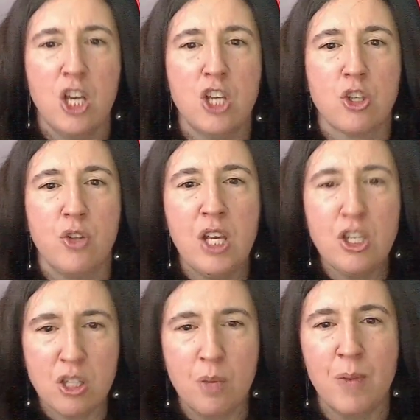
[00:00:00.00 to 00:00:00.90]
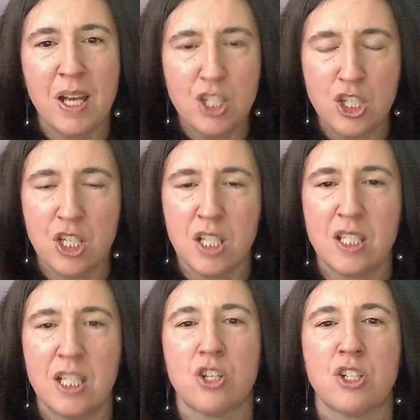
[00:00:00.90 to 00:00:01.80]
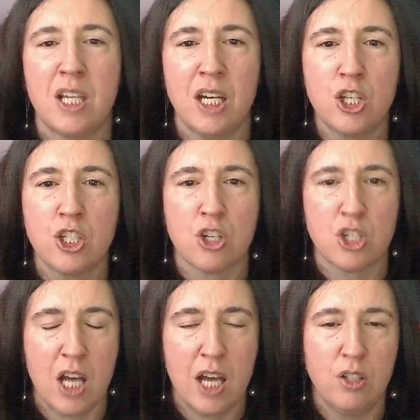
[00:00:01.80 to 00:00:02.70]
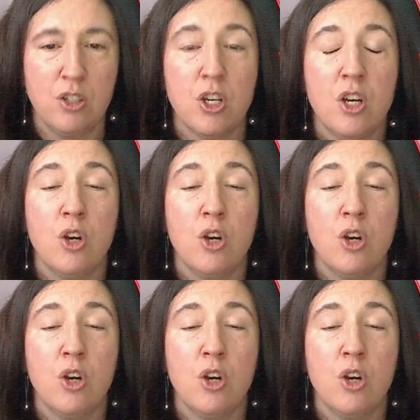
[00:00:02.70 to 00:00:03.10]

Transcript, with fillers: So these are the messages that you're sending to your child